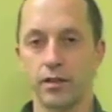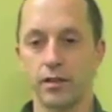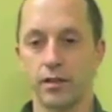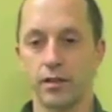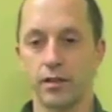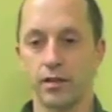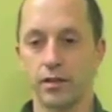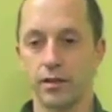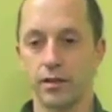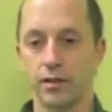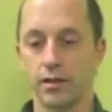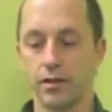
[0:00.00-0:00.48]

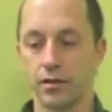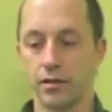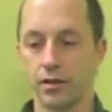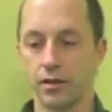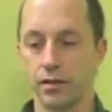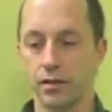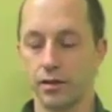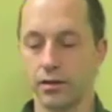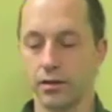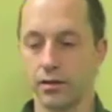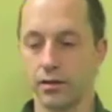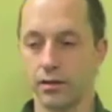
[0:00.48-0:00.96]

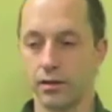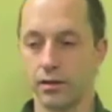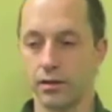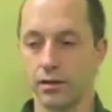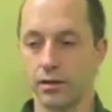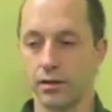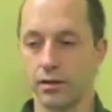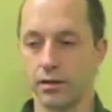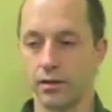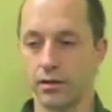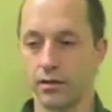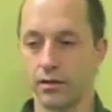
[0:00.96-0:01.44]

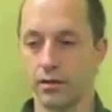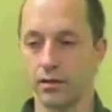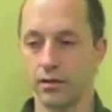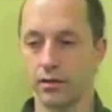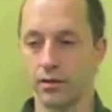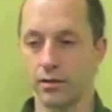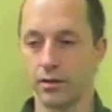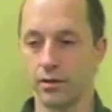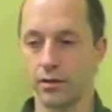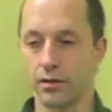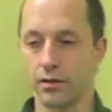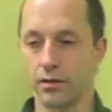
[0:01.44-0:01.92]

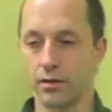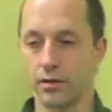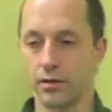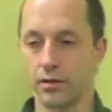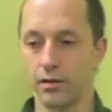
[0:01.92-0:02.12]
Nobody speaks.